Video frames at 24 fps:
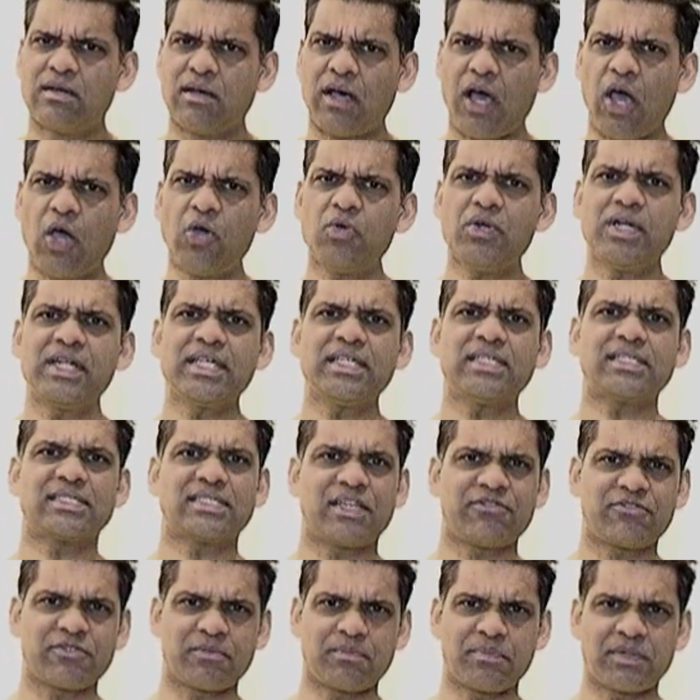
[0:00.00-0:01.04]
Only
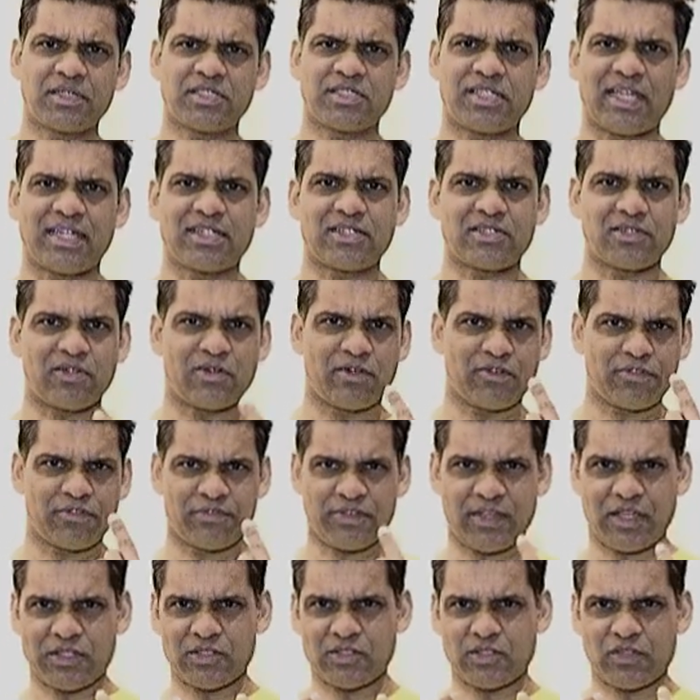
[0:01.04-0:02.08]
7% of
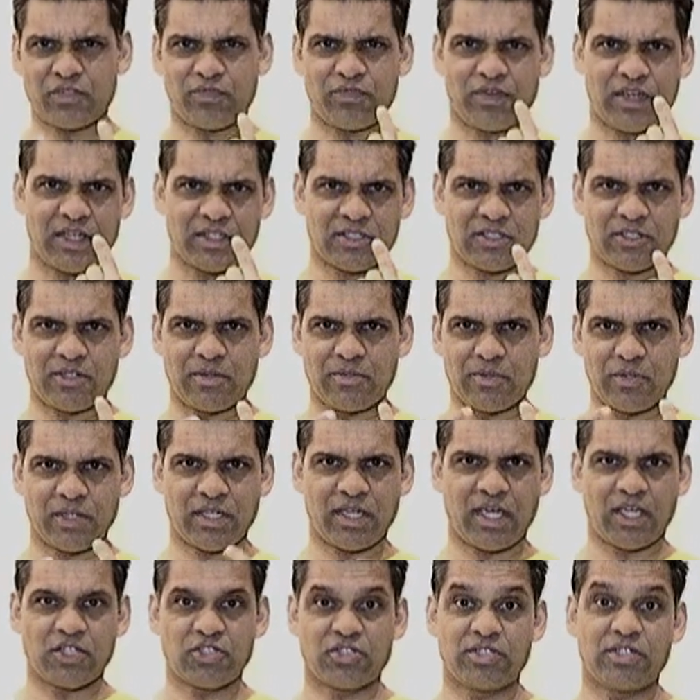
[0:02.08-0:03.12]
face-to-face
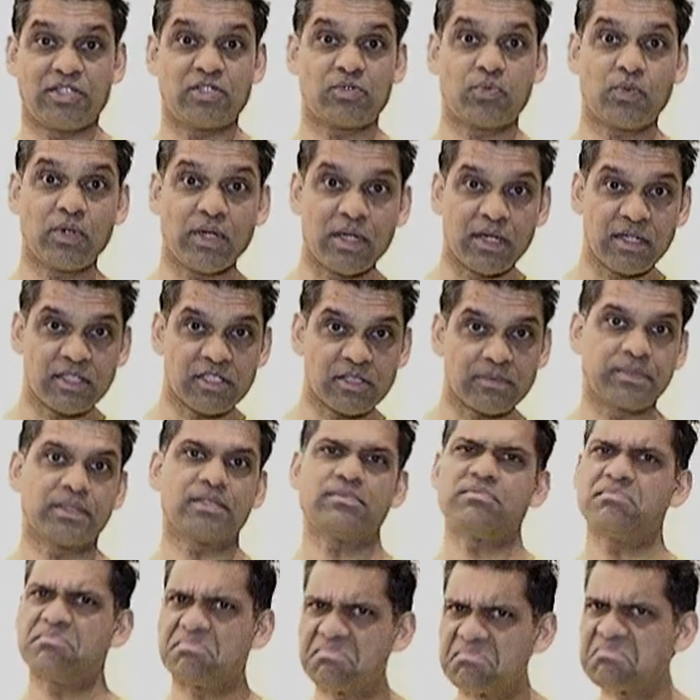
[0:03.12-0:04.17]
communication is words,
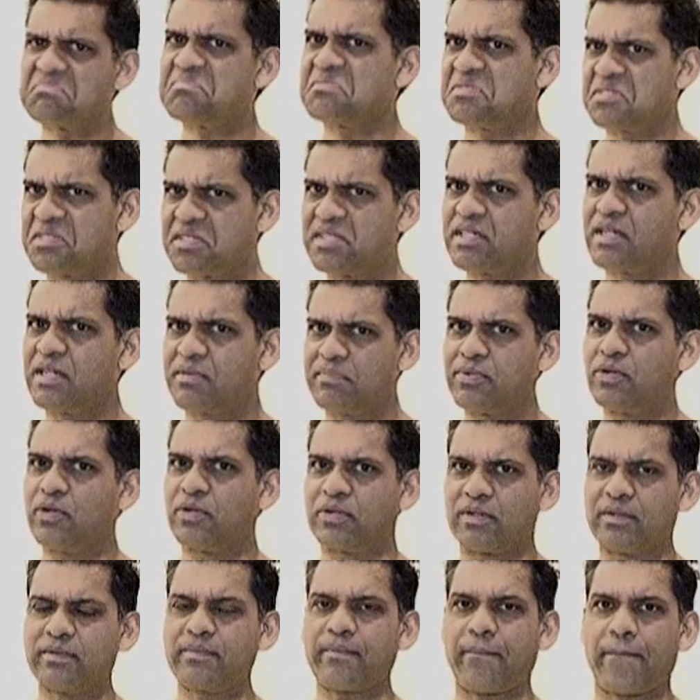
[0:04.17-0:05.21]
but still
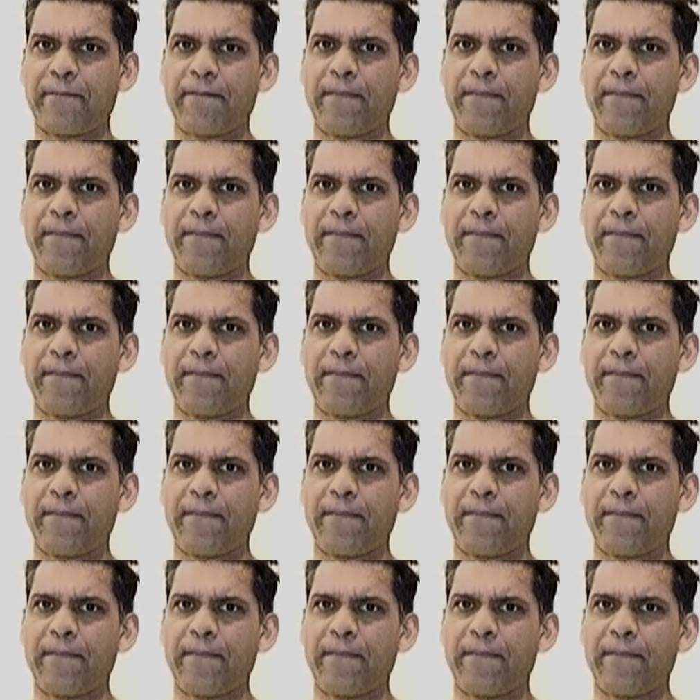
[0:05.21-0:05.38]
important.